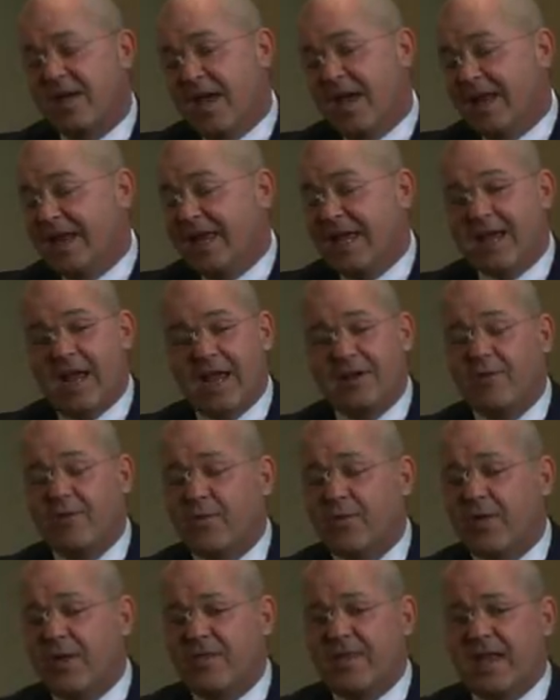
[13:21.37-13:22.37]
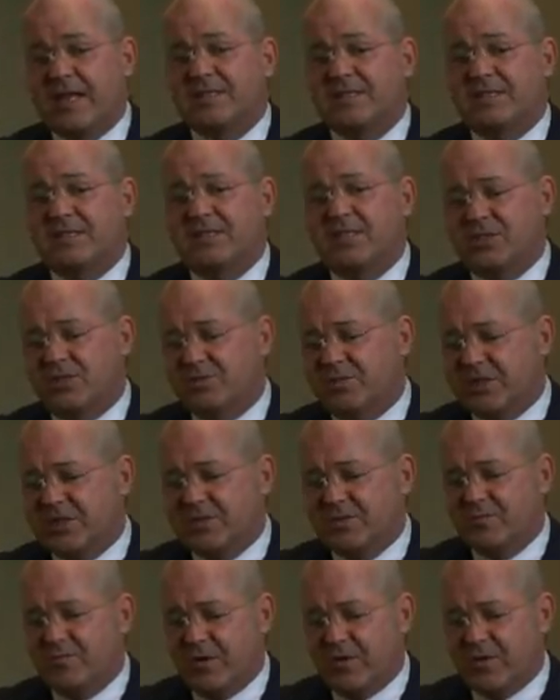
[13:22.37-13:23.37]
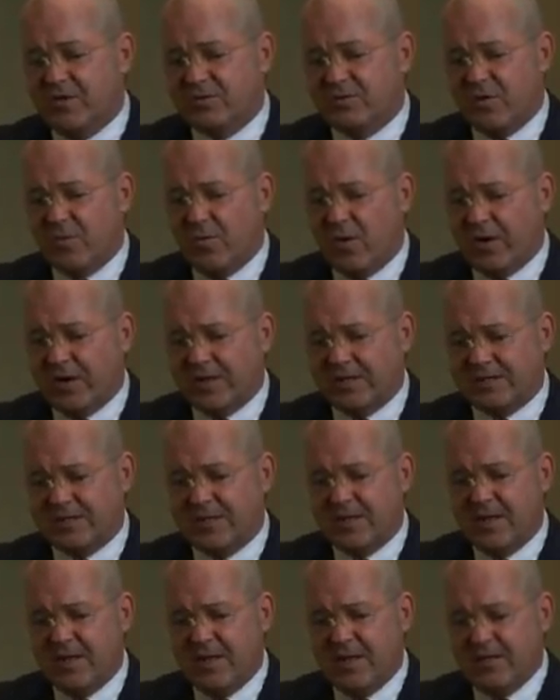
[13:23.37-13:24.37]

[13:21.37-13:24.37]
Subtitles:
And again, I don't think that's a situation where those are markets